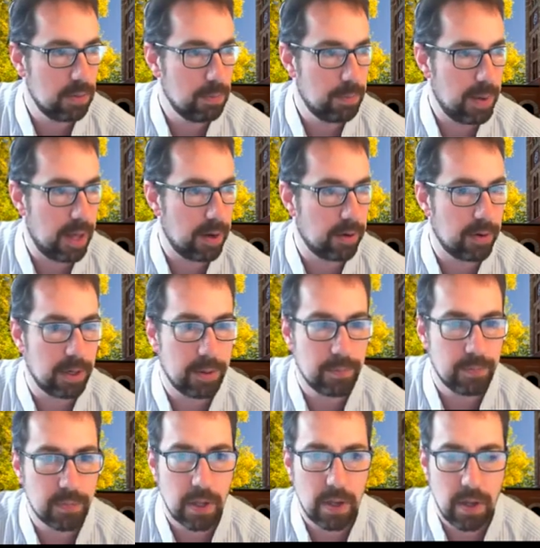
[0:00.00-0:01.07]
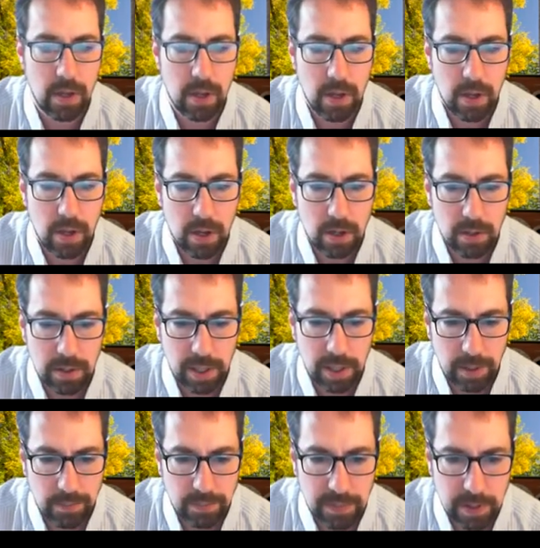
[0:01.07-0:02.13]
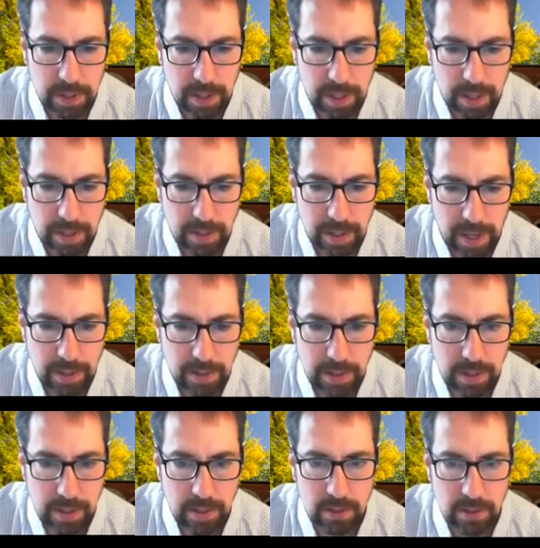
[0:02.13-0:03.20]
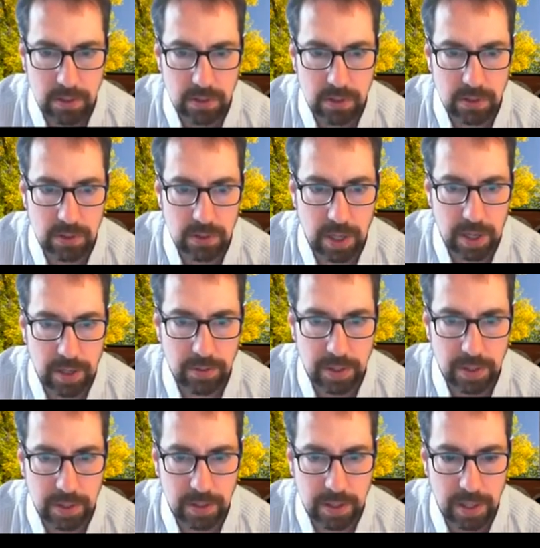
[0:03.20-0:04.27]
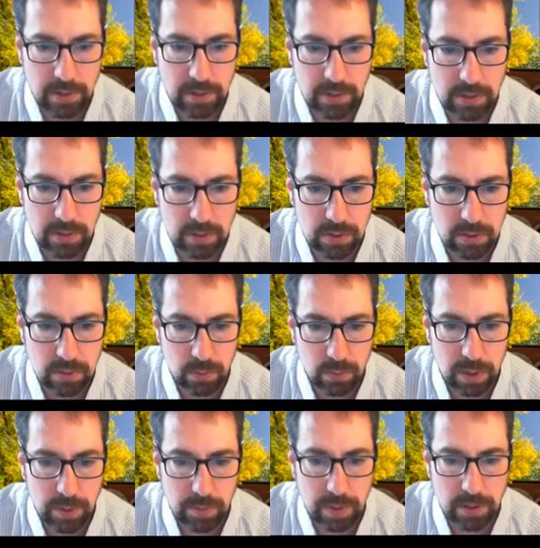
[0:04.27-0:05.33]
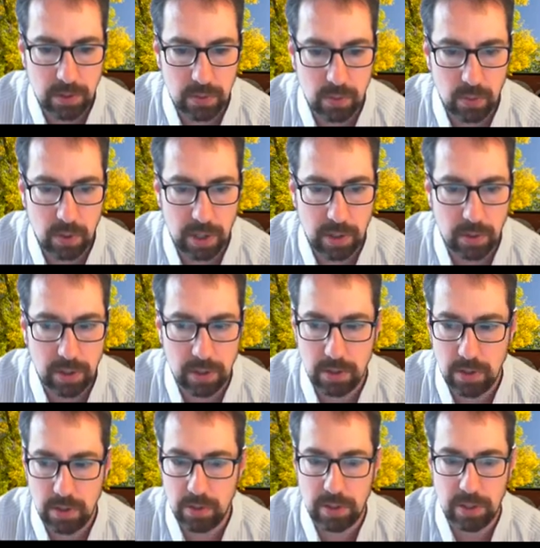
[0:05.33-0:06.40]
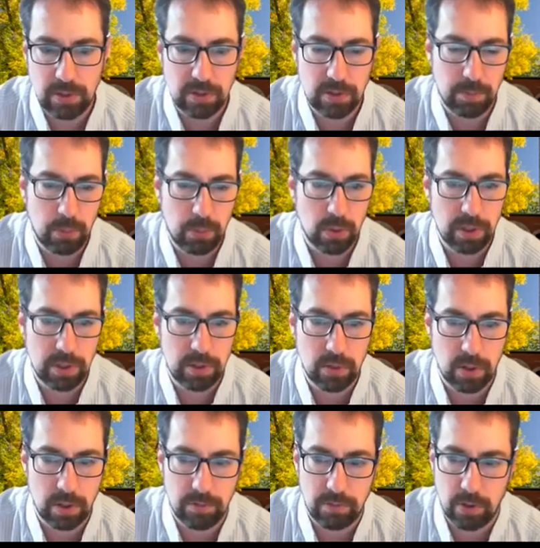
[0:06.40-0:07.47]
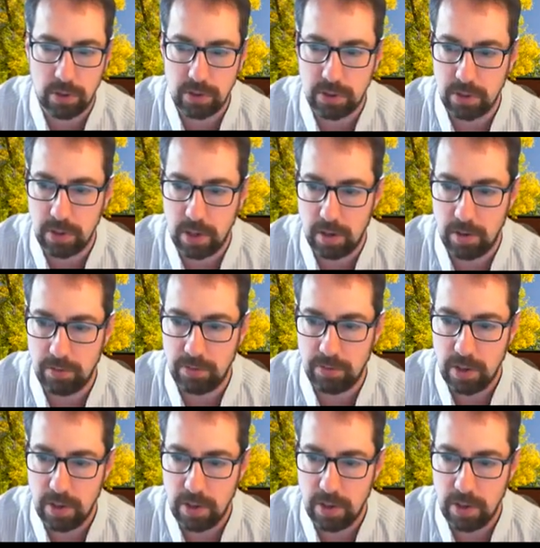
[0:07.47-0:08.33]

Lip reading: battery. Okay, and that is, I think that's pretty much what I wanted to do. This is a poorly drawn version of